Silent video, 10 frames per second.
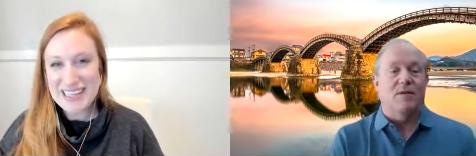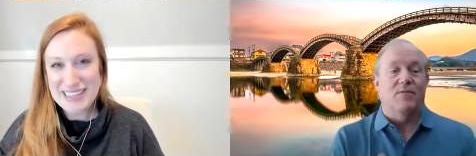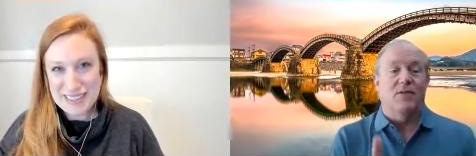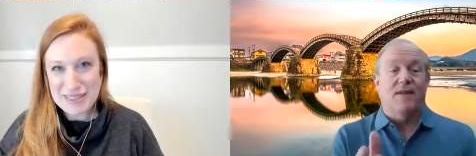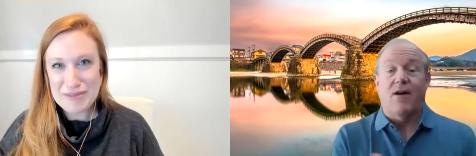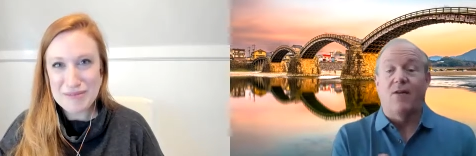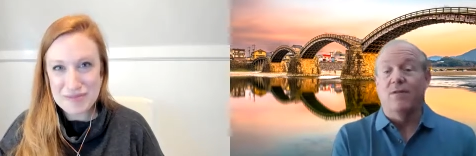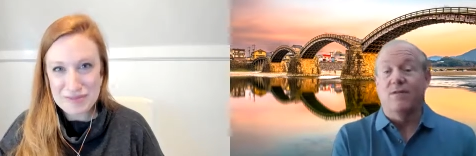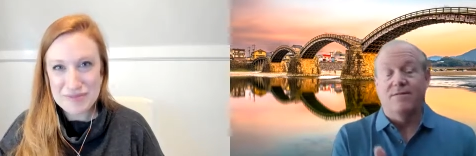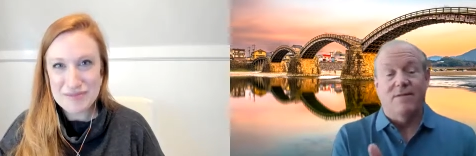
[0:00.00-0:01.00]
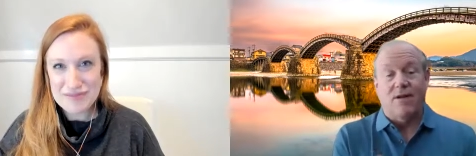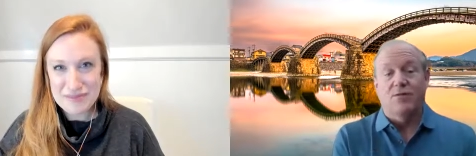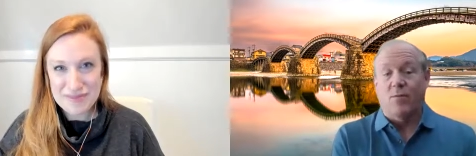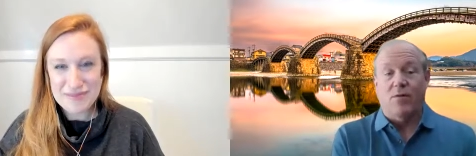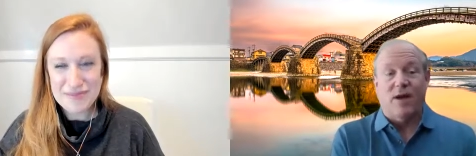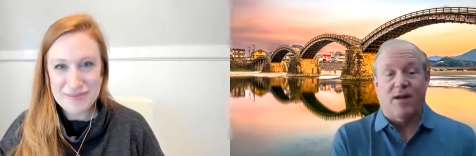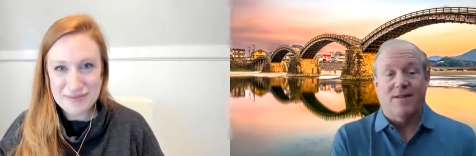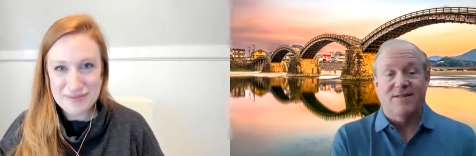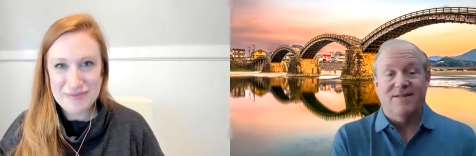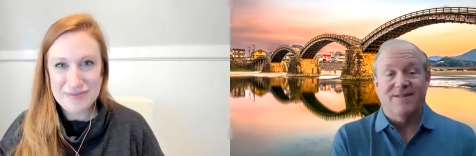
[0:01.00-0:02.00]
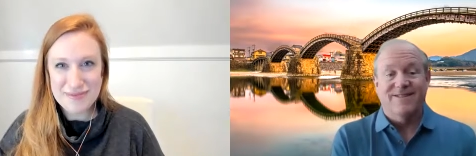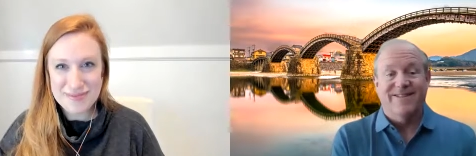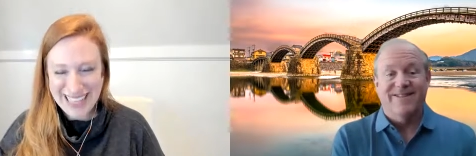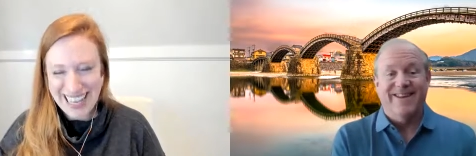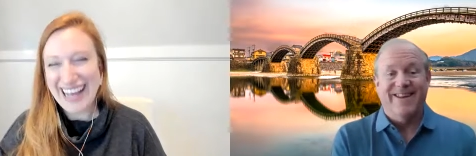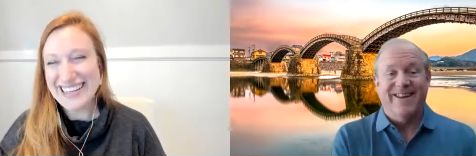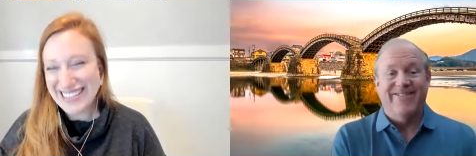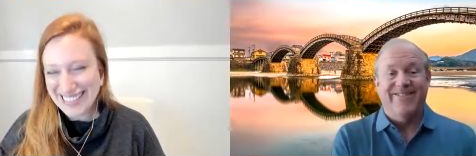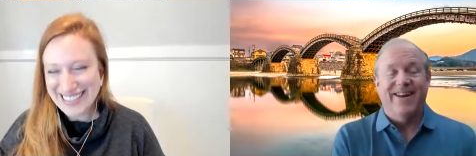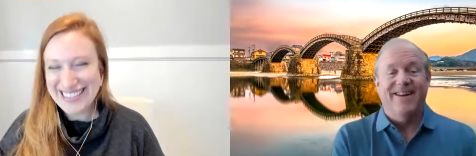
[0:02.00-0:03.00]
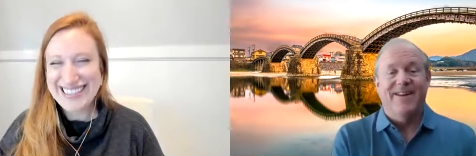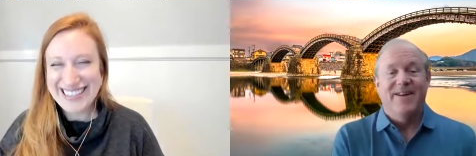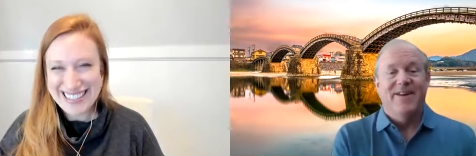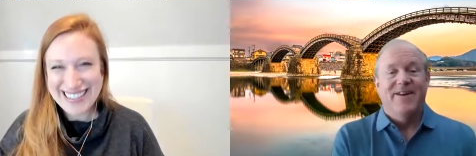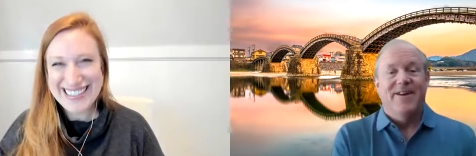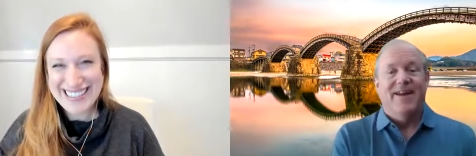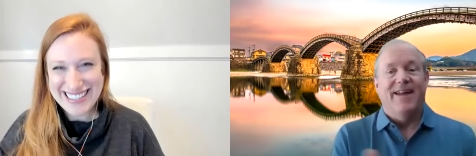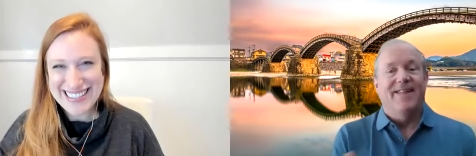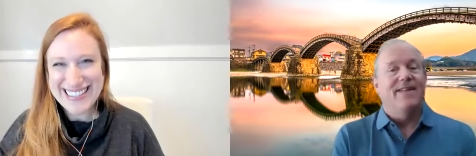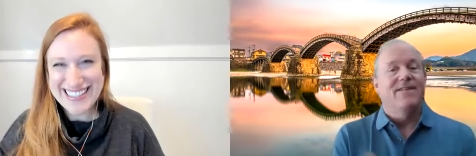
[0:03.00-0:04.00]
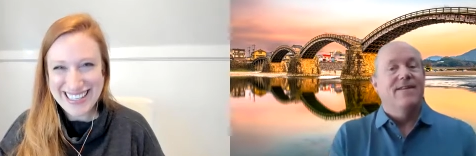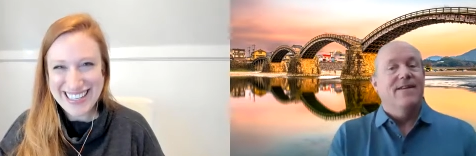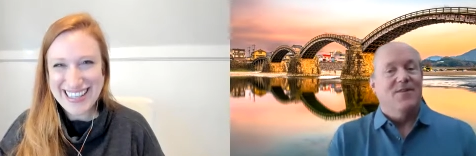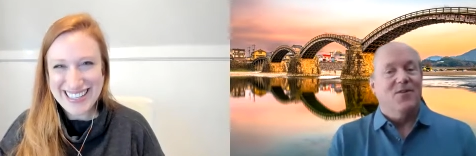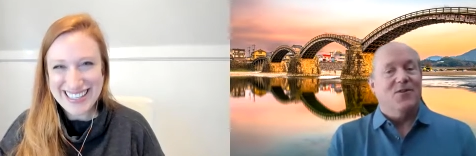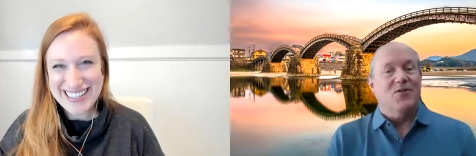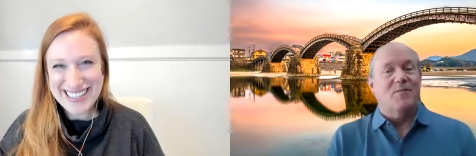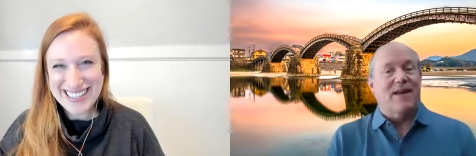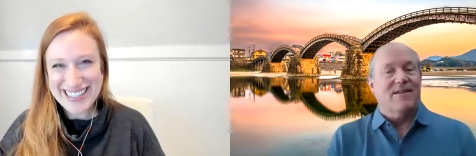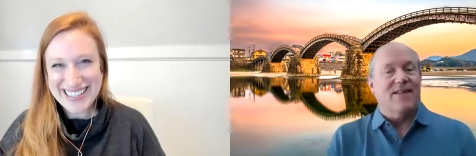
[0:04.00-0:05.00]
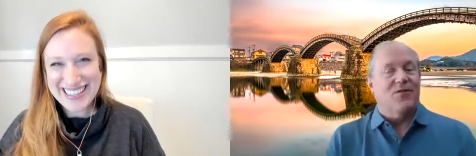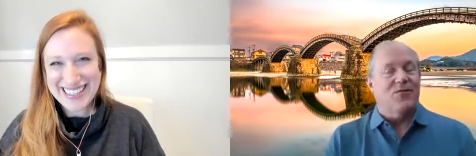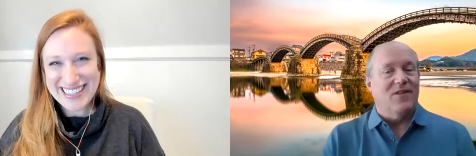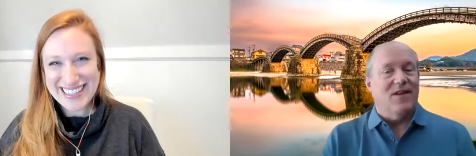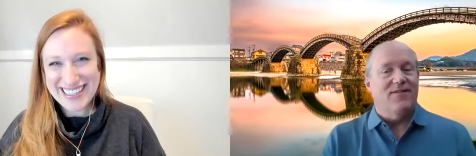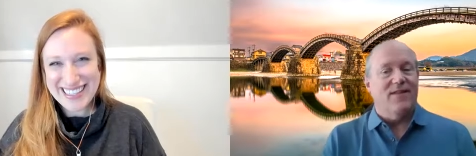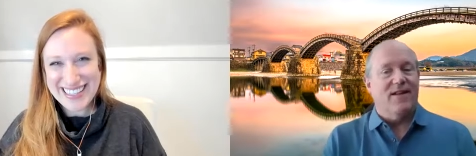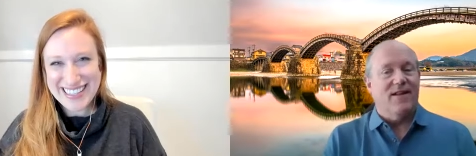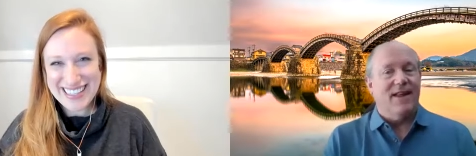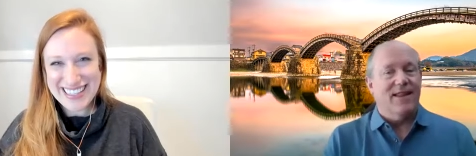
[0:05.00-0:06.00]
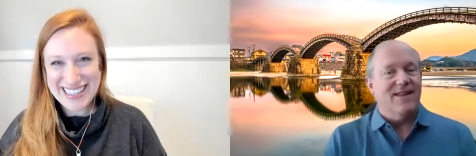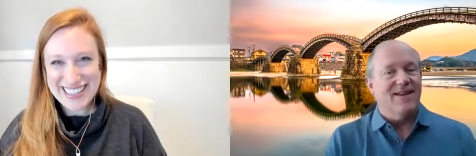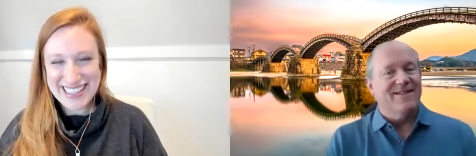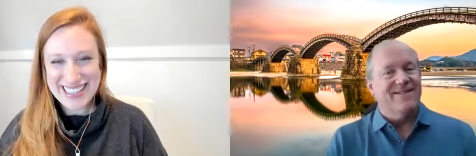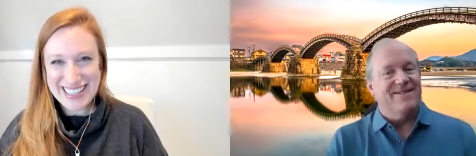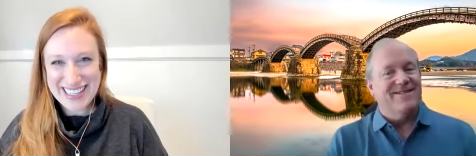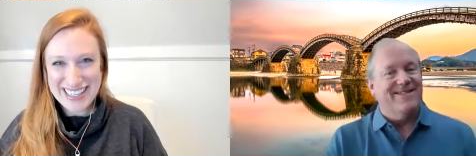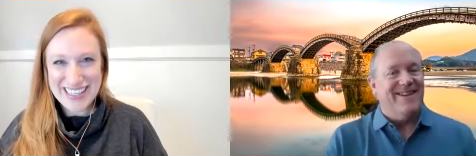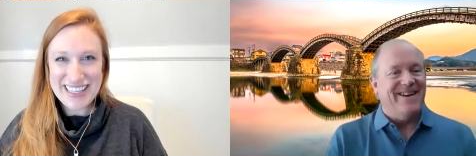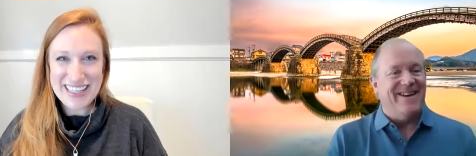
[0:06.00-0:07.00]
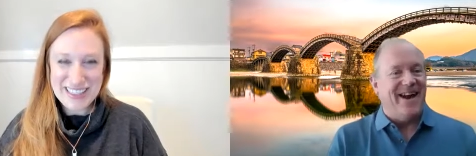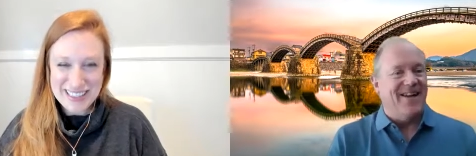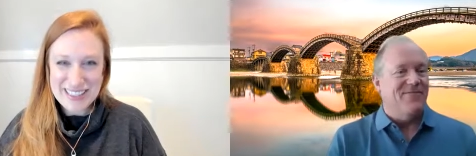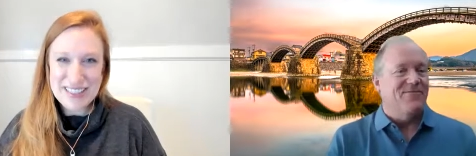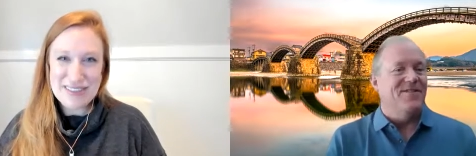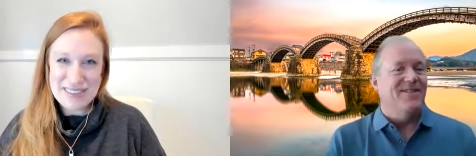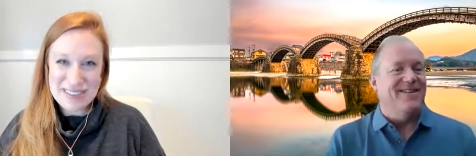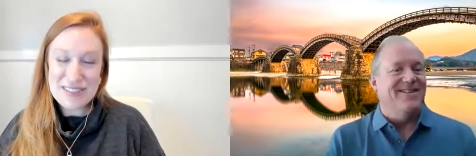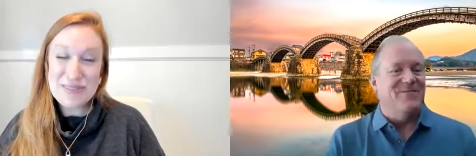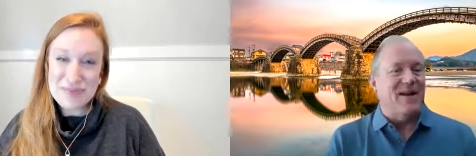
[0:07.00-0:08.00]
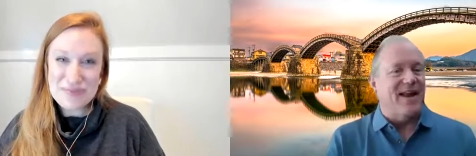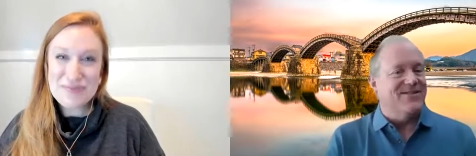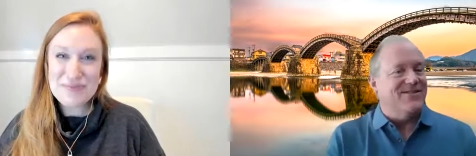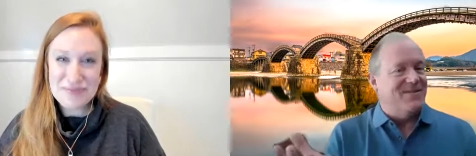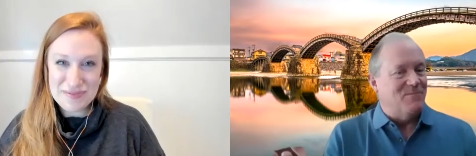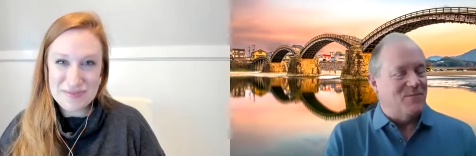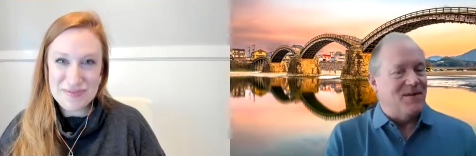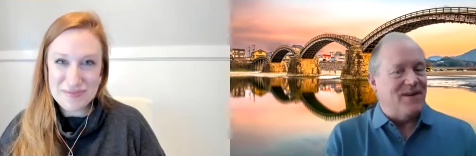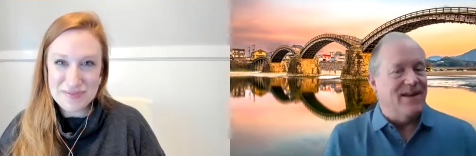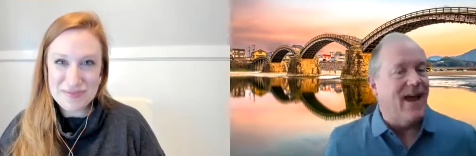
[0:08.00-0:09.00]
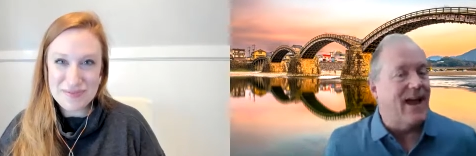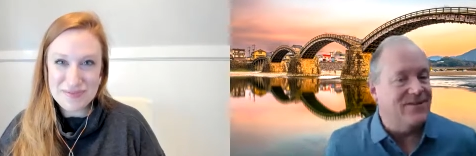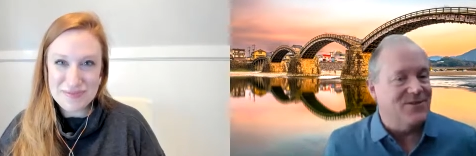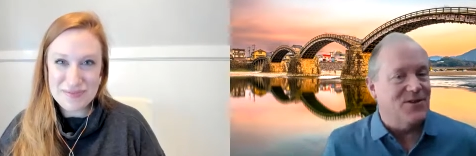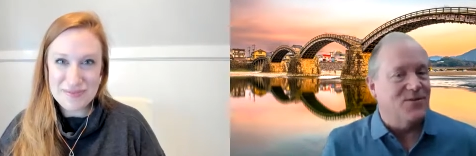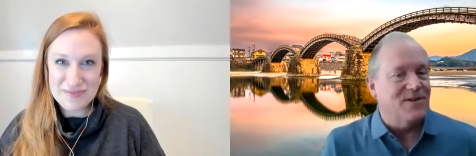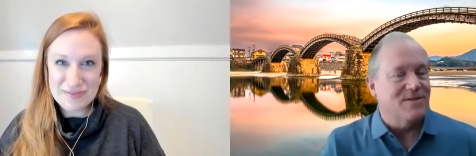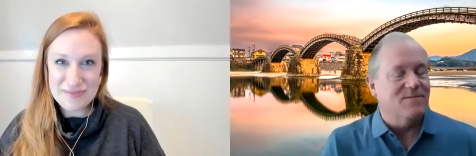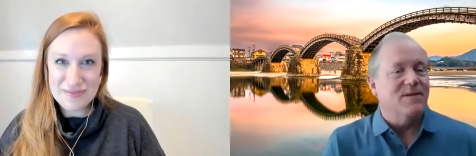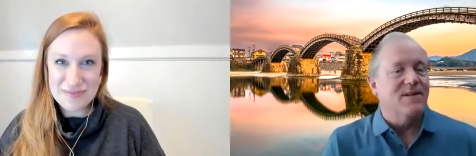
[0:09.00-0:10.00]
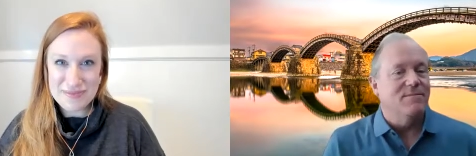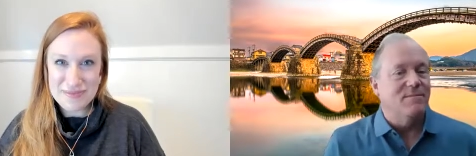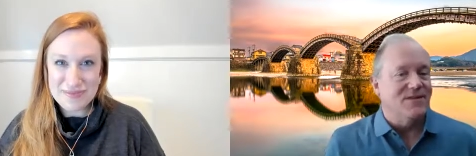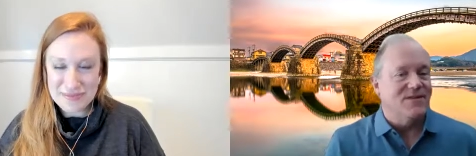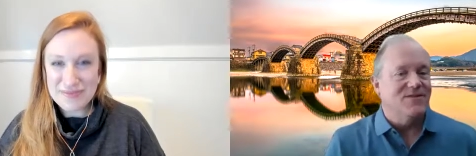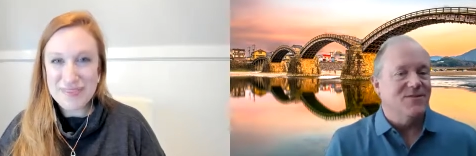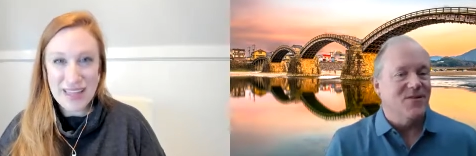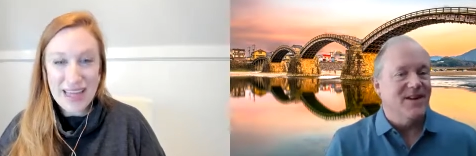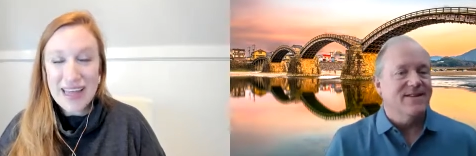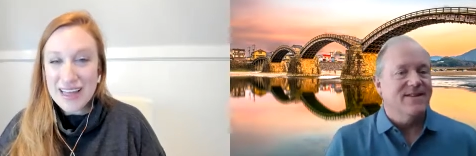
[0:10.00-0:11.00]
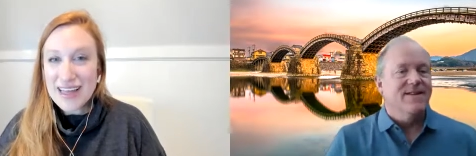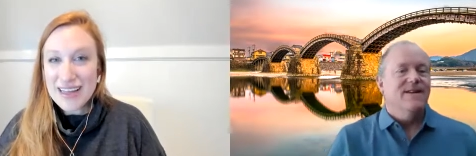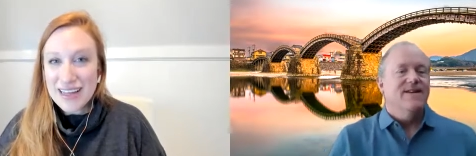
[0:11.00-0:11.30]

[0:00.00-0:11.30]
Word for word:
Speaker 1: of people that now love your product yeah. Right. And then they're going to go back to that old lifestyle. And I think I have a feeling you might actually see an actual increase in, in business, correct?